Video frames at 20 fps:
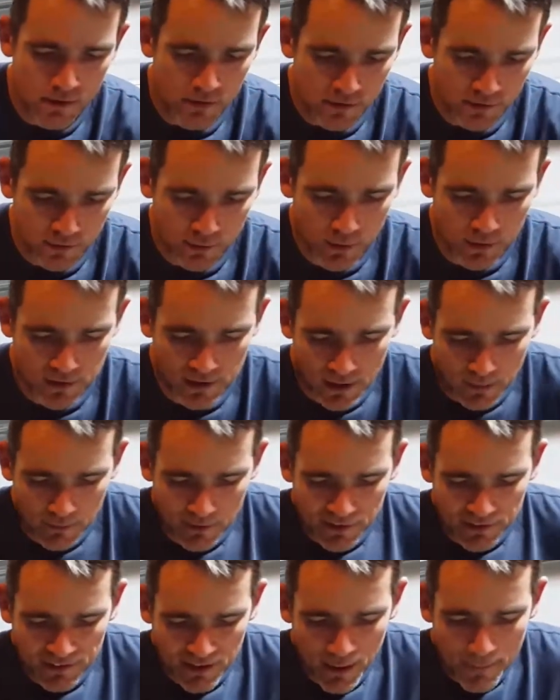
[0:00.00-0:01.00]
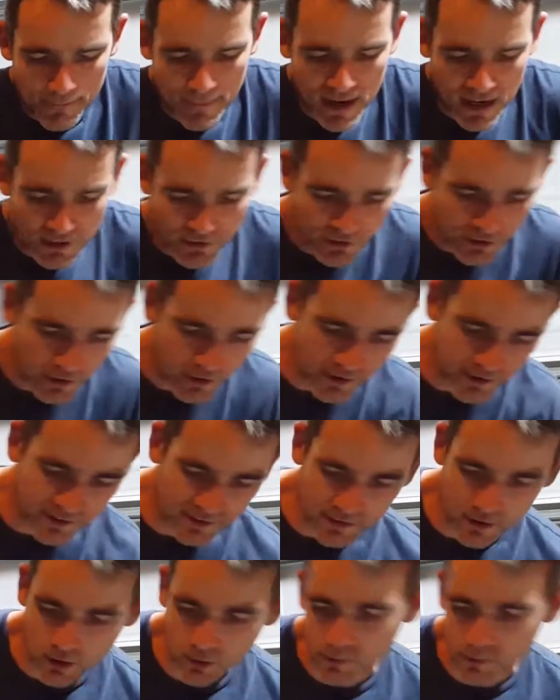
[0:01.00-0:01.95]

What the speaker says: So go bend this up, make sure it's